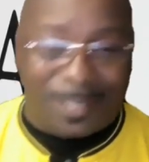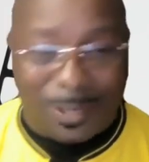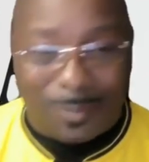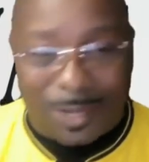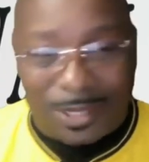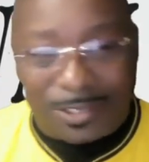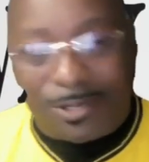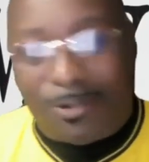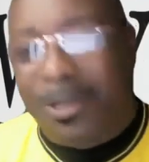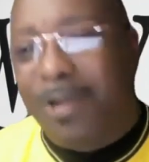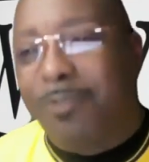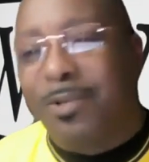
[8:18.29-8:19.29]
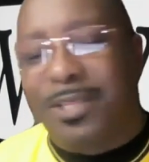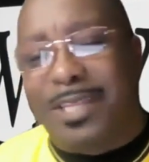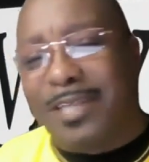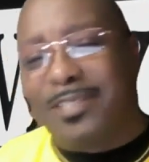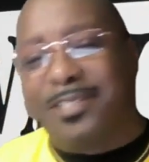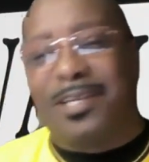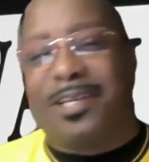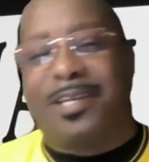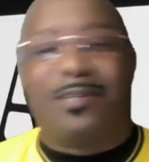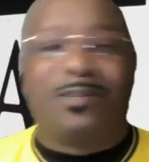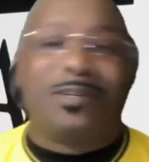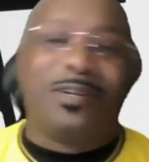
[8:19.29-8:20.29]
Amen. So with that
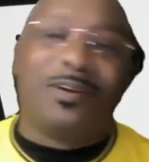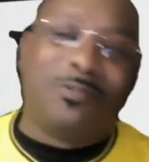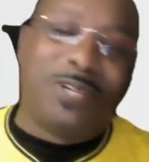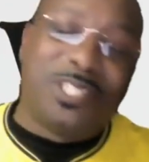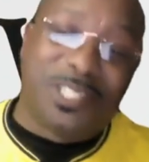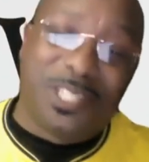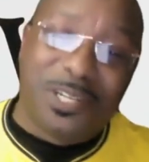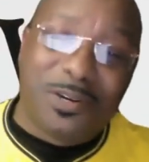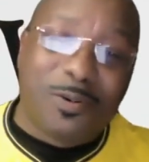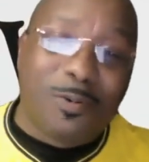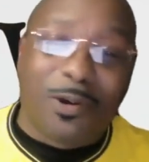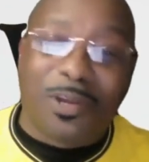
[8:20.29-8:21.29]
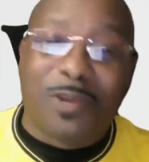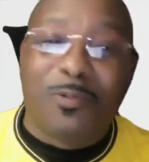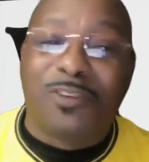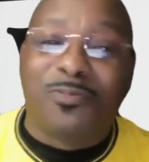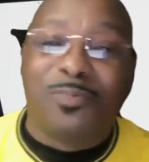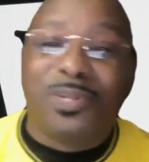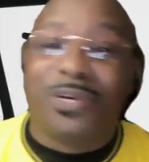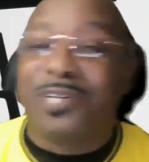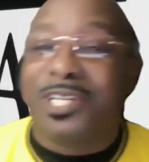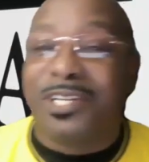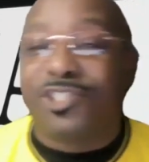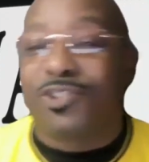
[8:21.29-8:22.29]
said, we still working with
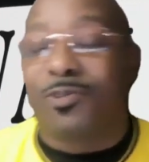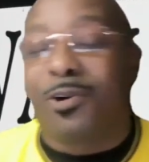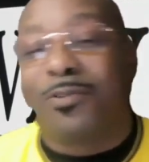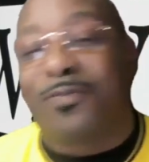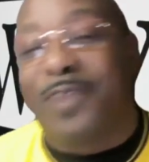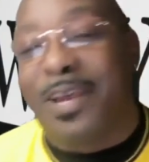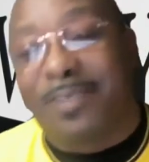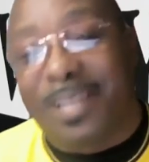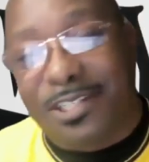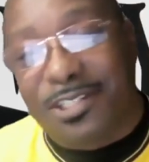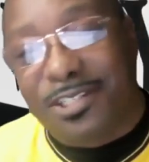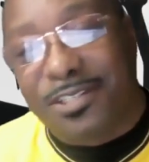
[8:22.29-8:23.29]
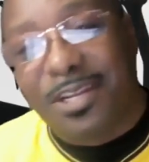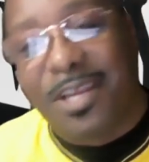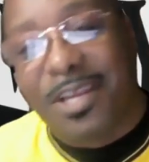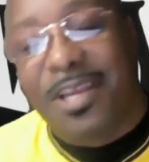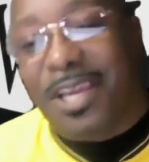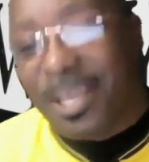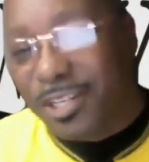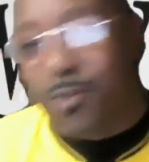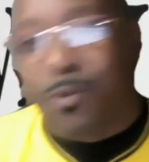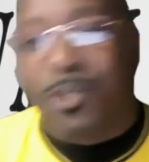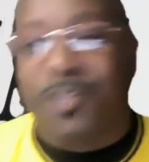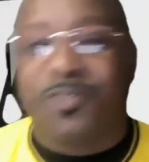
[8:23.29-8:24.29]
building a strong foundation in
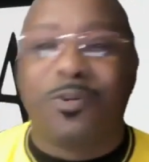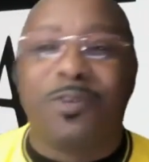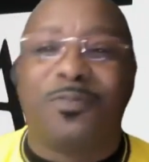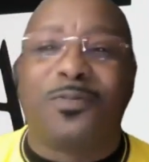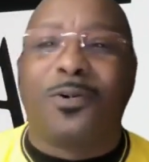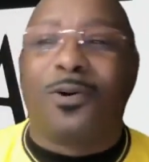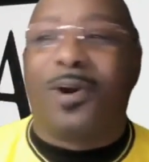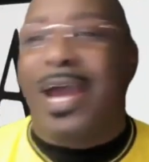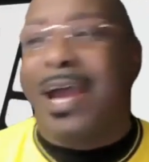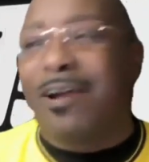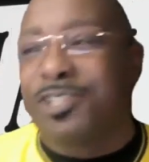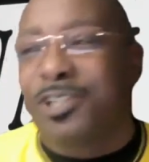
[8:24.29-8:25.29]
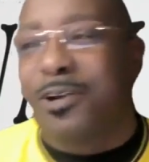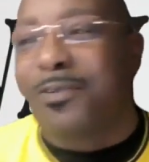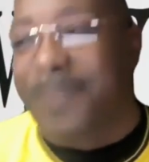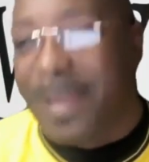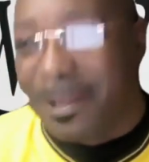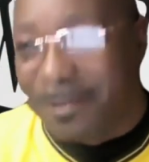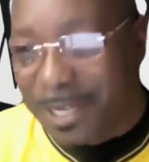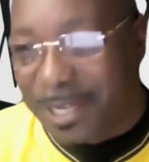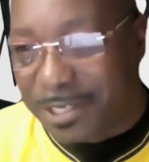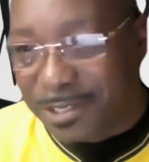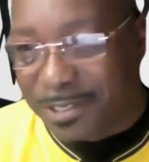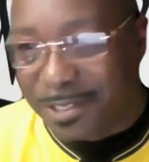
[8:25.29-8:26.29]
twenty twenty-four. How's your
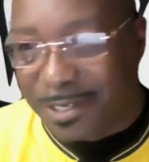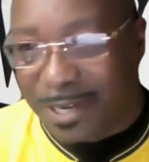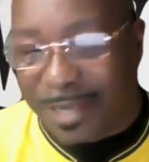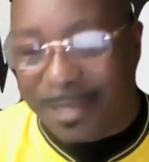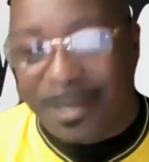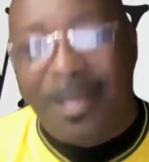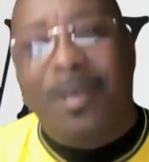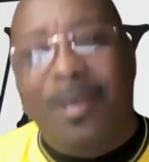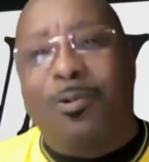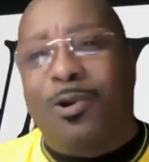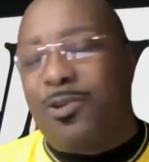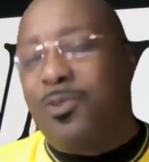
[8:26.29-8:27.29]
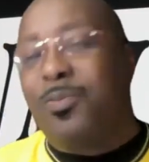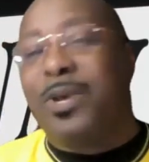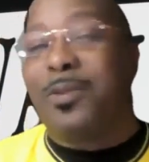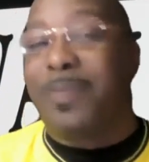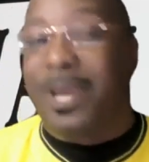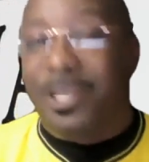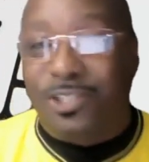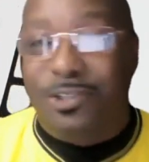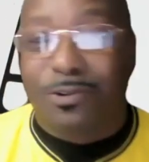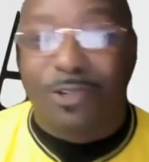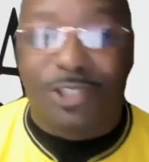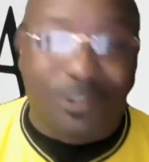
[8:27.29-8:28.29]
foundation tonight? Well, you better make
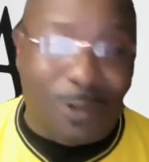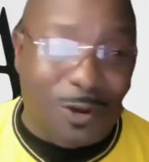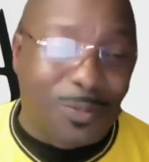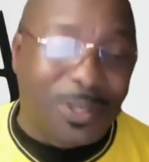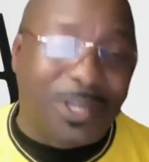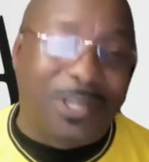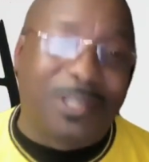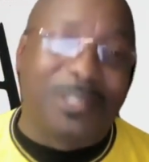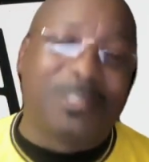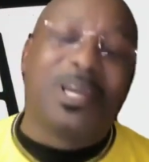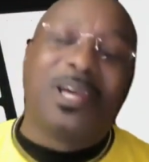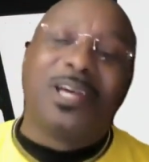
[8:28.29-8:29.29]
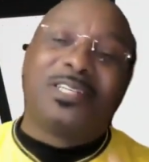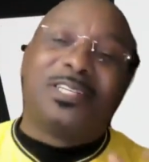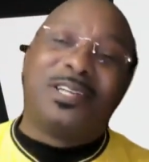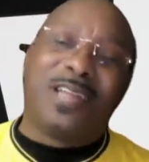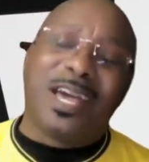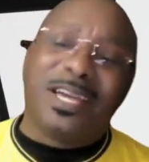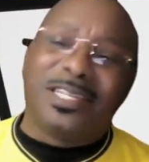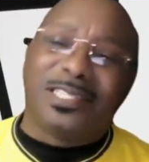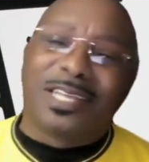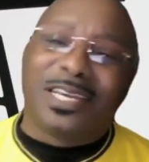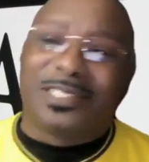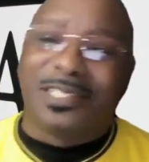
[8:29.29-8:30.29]
sure it's strong, because tonight's
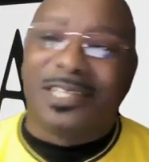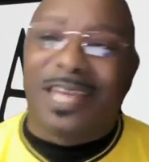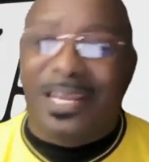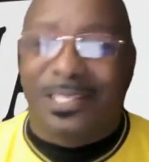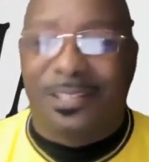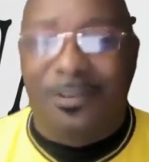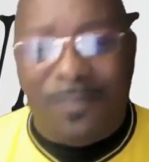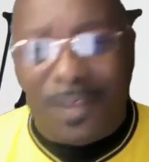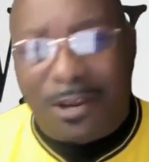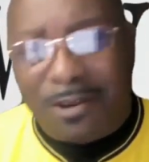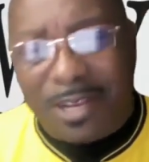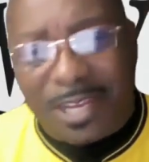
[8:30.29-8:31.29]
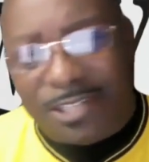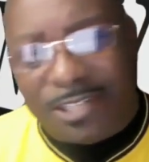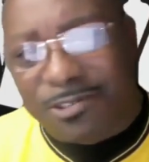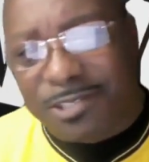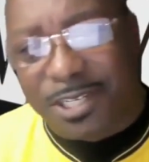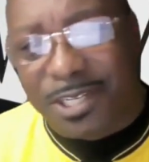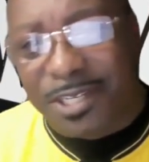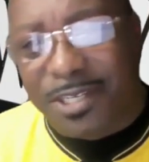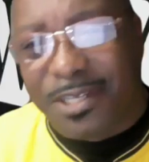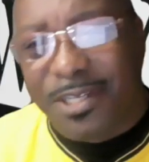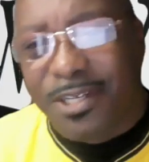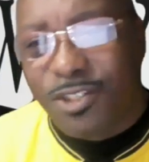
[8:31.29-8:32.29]
lesson has a very
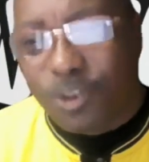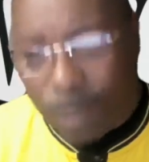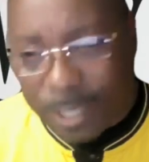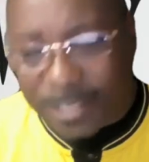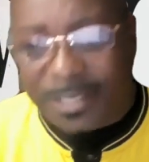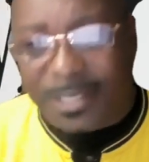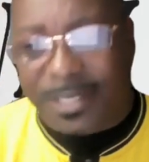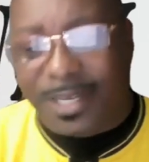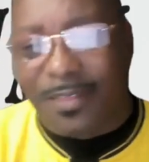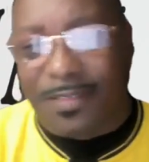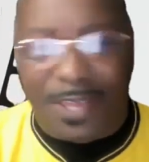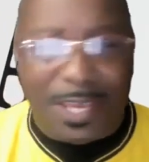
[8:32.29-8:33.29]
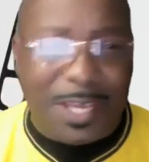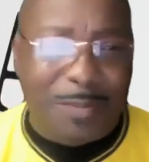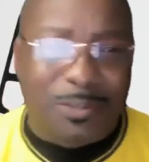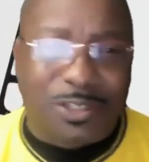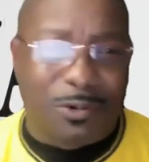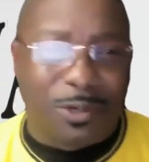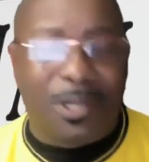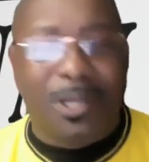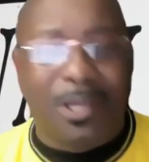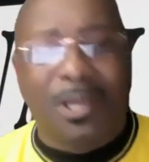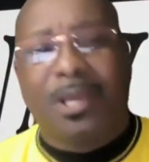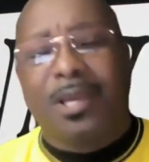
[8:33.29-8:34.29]
interesting twist and theme to it.
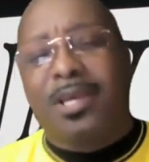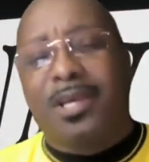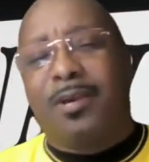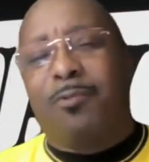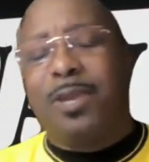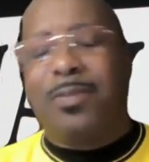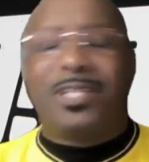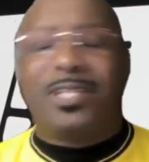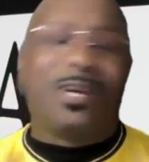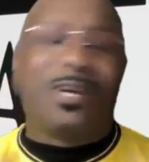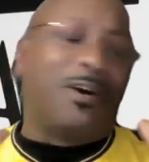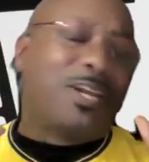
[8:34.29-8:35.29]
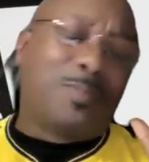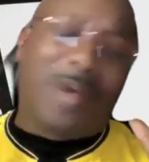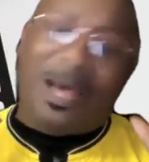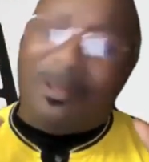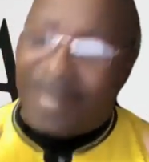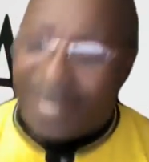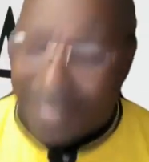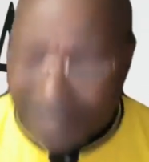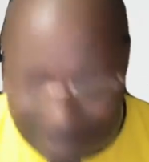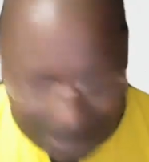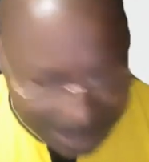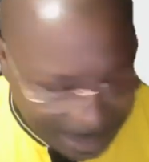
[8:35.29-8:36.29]
We've been talking about
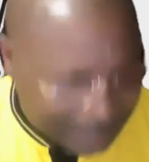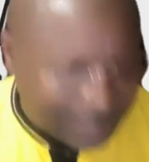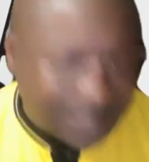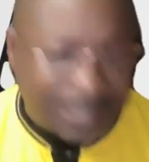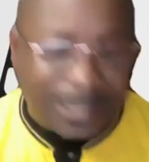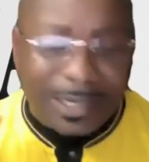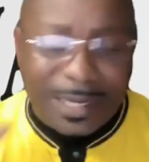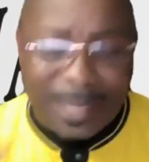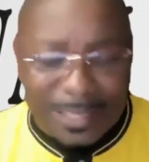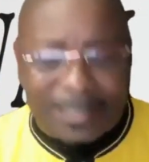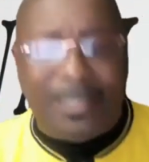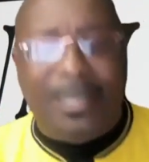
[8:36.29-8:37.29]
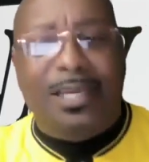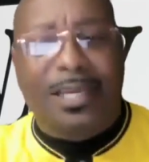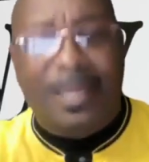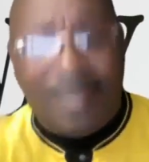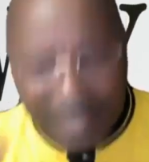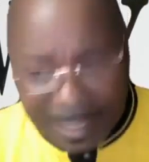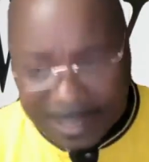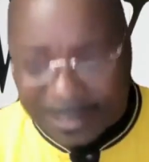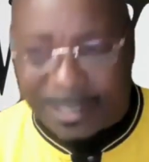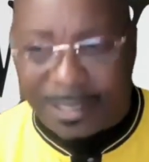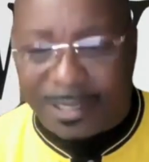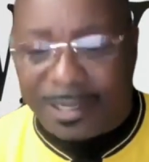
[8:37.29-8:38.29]
listening, listening,
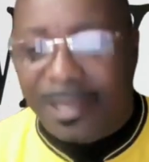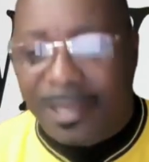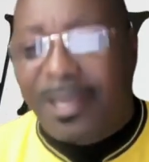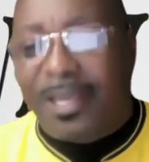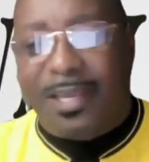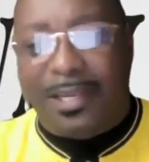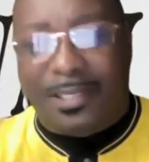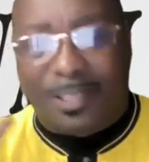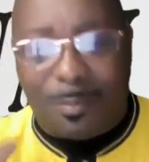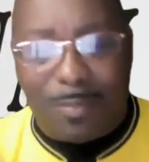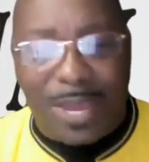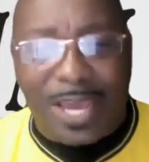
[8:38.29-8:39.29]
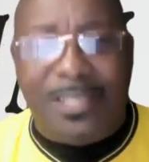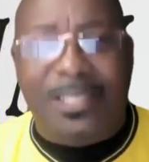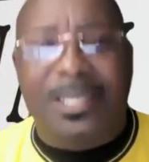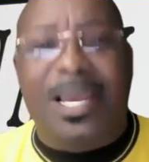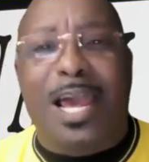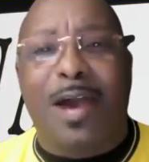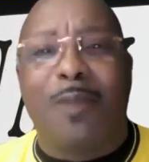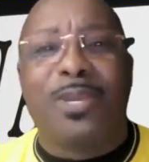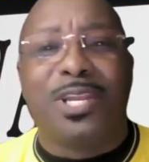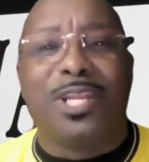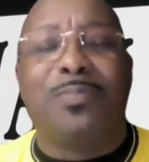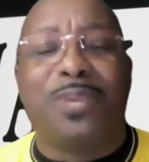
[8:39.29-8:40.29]
listening. And it's amazing how
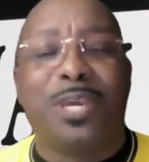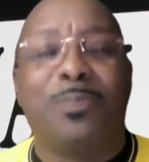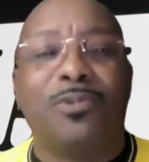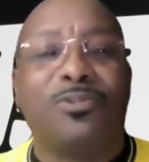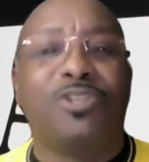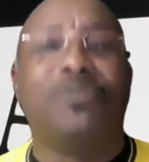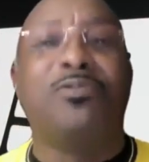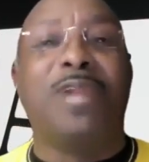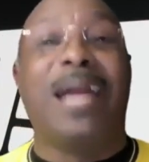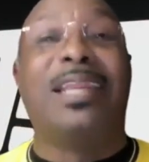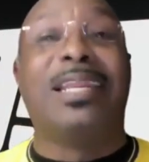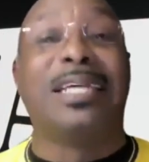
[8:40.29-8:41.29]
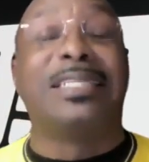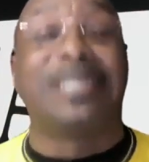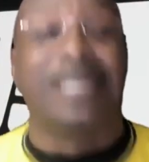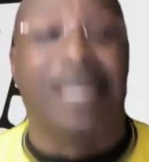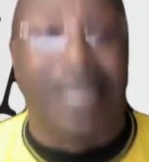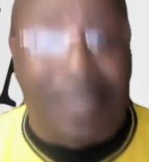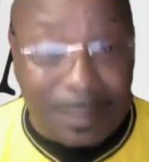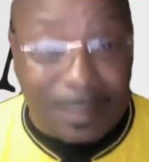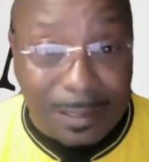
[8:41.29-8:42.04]
many people do not listen.